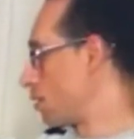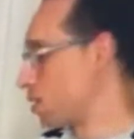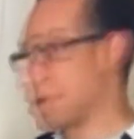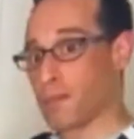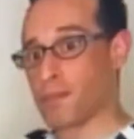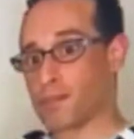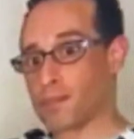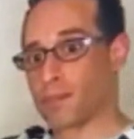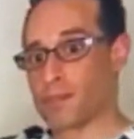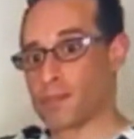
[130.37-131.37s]
or the
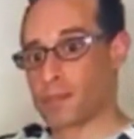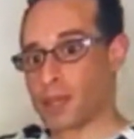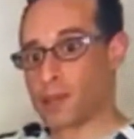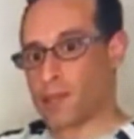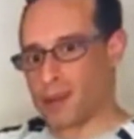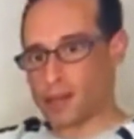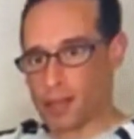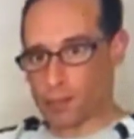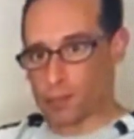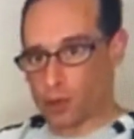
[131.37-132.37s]
way he handles
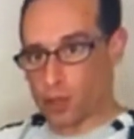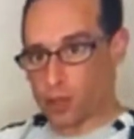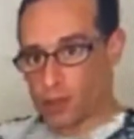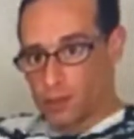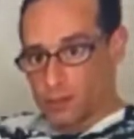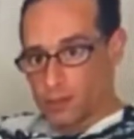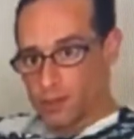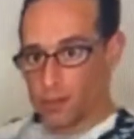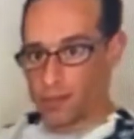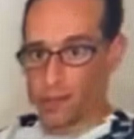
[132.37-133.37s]
everything
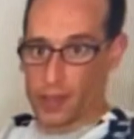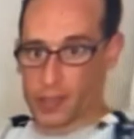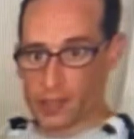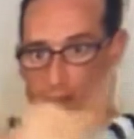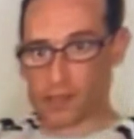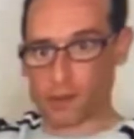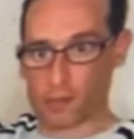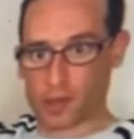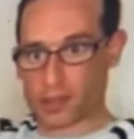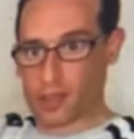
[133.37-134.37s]
or the
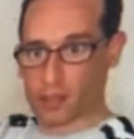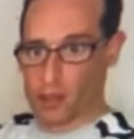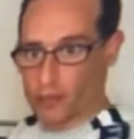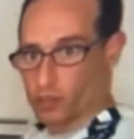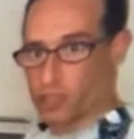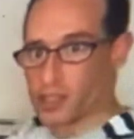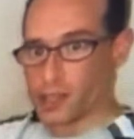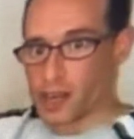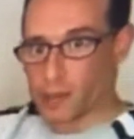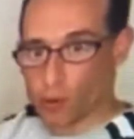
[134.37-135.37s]
way he
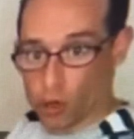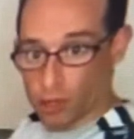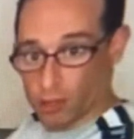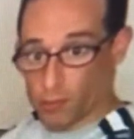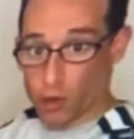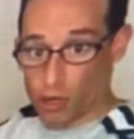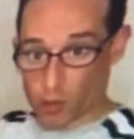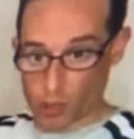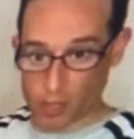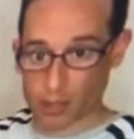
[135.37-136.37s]
mistreats people, as
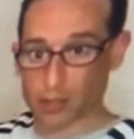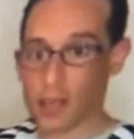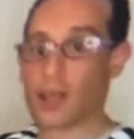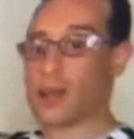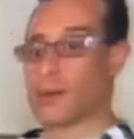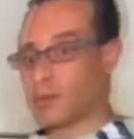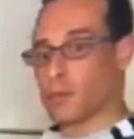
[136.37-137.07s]
she says,